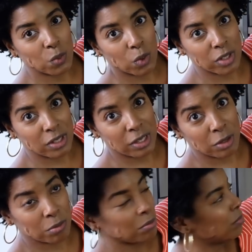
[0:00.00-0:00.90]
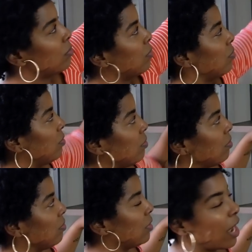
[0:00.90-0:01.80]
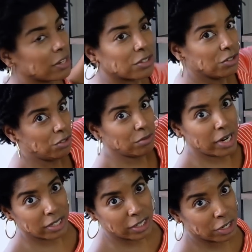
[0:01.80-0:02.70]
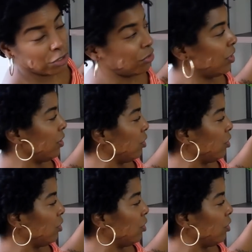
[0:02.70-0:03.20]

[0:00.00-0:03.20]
want them not directly underneath